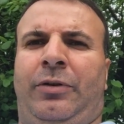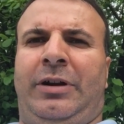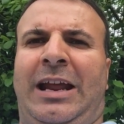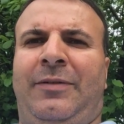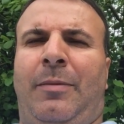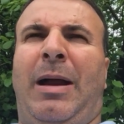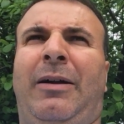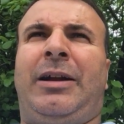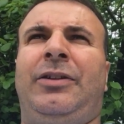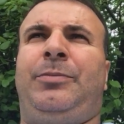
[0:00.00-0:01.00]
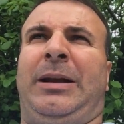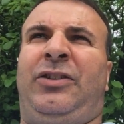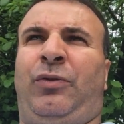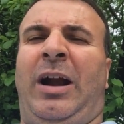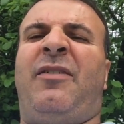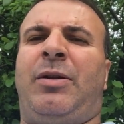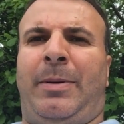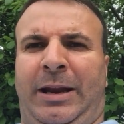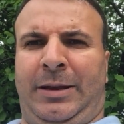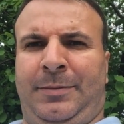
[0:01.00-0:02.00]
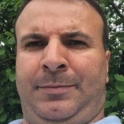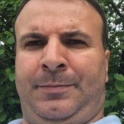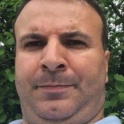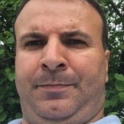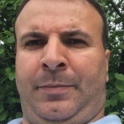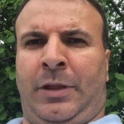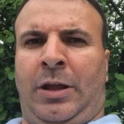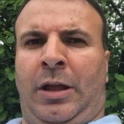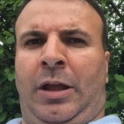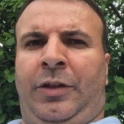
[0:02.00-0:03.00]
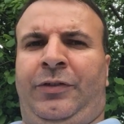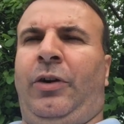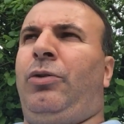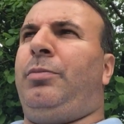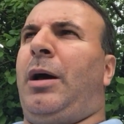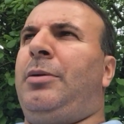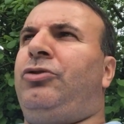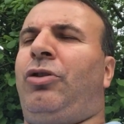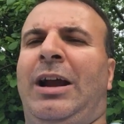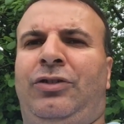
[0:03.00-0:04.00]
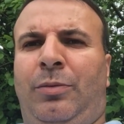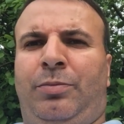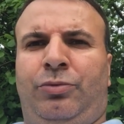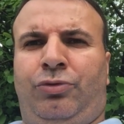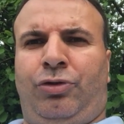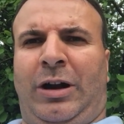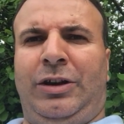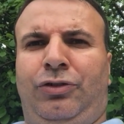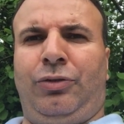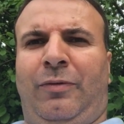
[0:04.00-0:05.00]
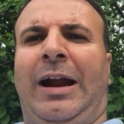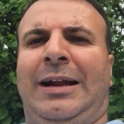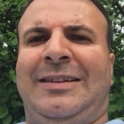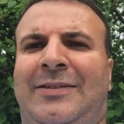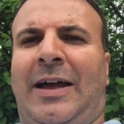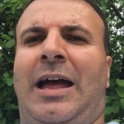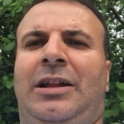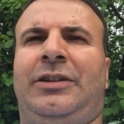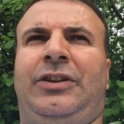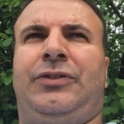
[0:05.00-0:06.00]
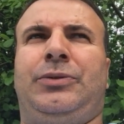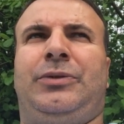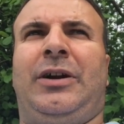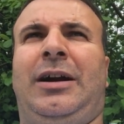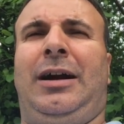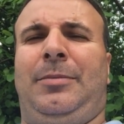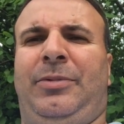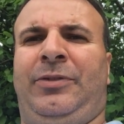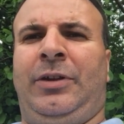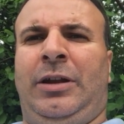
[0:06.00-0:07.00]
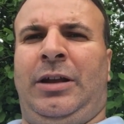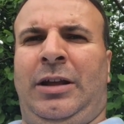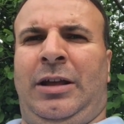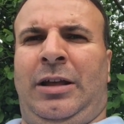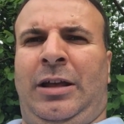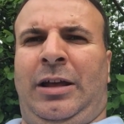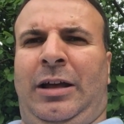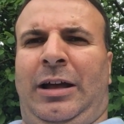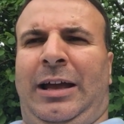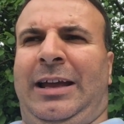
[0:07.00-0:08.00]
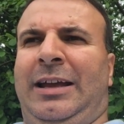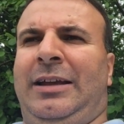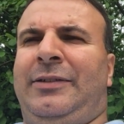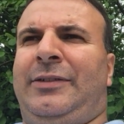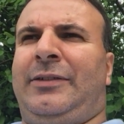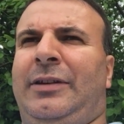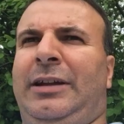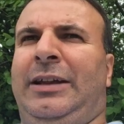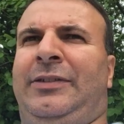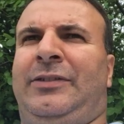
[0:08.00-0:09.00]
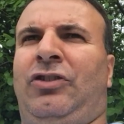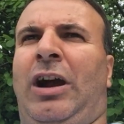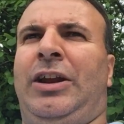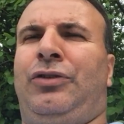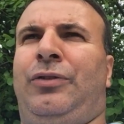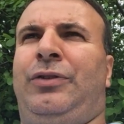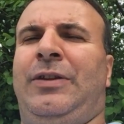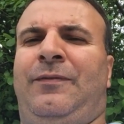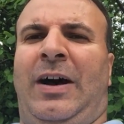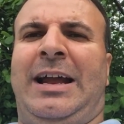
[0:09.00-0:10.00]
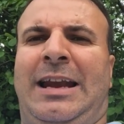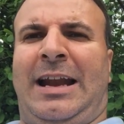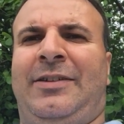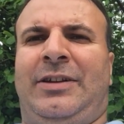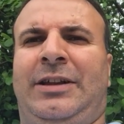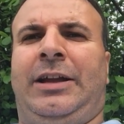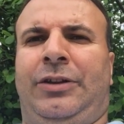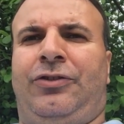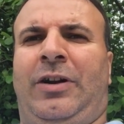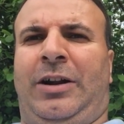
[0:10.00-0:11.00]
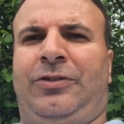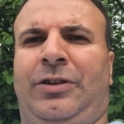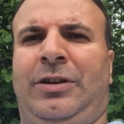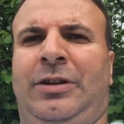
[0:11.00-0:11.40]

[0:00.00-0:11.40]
Native Americans, but it's for everybody. So trying to reconcile these two terms he's trying to define it as a deconstruction.